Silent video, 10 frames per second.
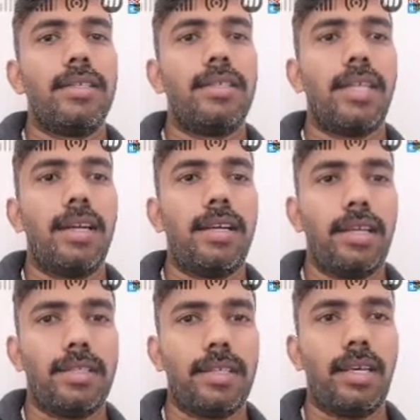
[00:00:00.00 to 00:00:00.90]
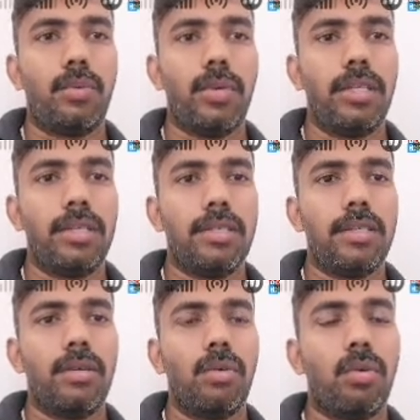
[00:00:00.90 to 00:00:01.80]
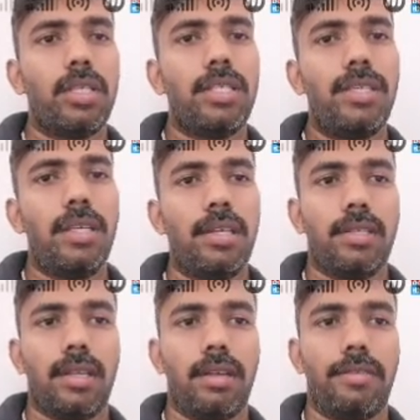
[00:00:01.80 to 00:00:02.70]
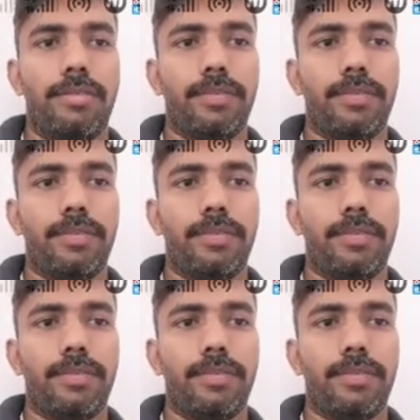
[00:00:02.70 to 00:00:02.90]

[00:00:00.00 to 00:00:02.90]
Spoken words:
genetic sequence or the gene itself.